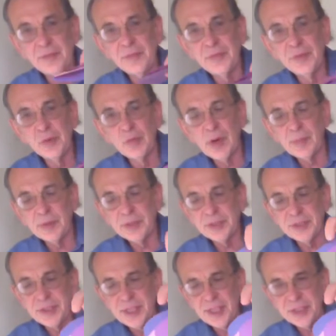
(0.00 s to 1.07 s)
the
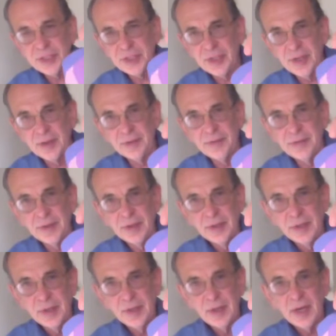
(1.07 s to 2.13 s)
representation of
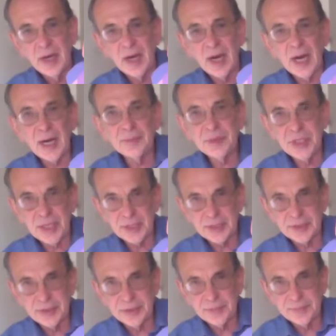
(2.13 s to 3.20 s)

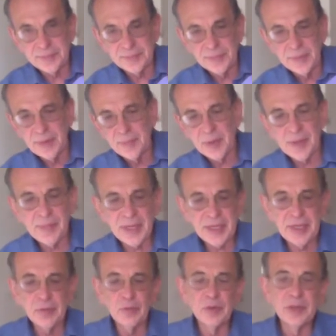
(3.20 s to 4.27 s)
objects by
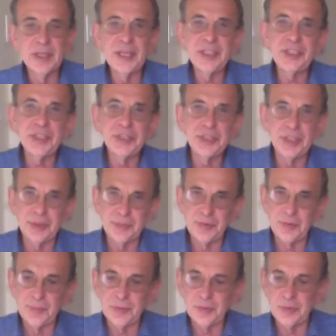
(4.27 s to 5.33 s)
making
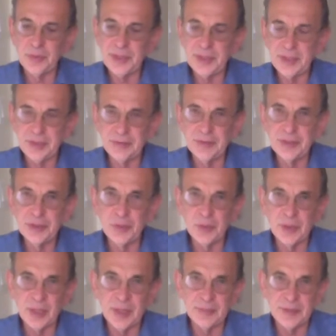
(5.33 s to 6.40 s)
relationships between
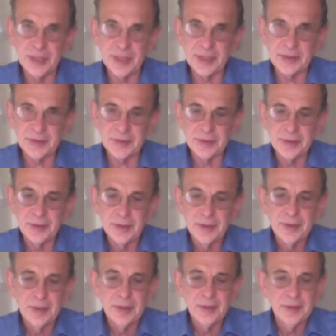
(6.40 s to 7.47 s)
individual objects
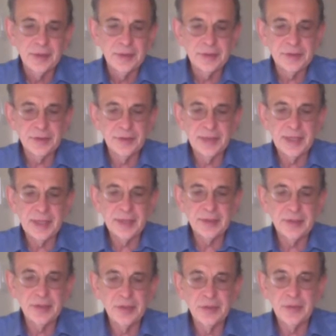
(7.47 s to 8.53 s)
so that
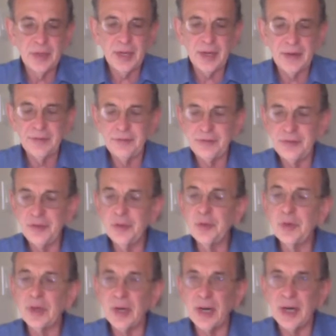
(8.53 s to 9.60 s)
you have
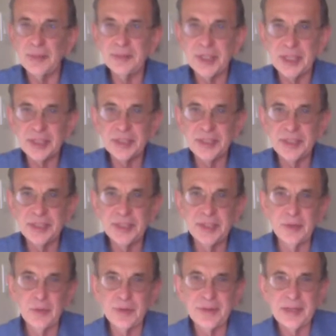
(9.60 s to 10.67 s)
fewer objects to
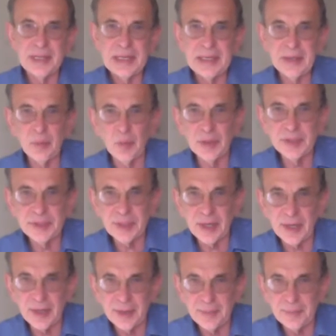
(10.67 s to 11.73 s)
deal with at any one
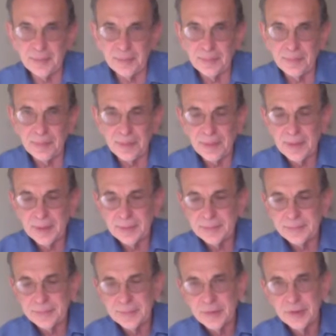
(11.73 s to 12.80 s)
time.
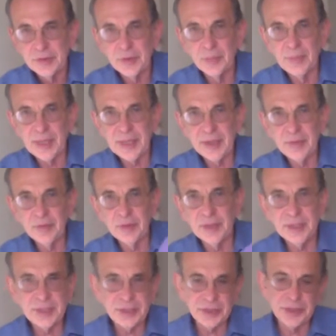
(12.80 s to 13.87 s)
So making
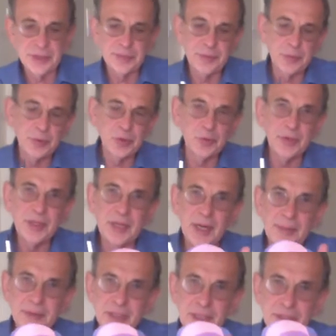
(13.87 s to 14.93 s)
relationships between
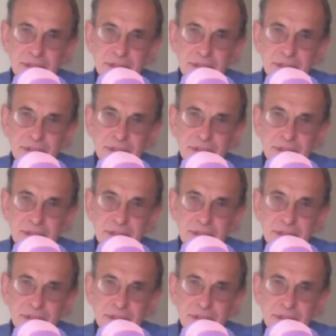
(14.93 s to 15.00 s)
objects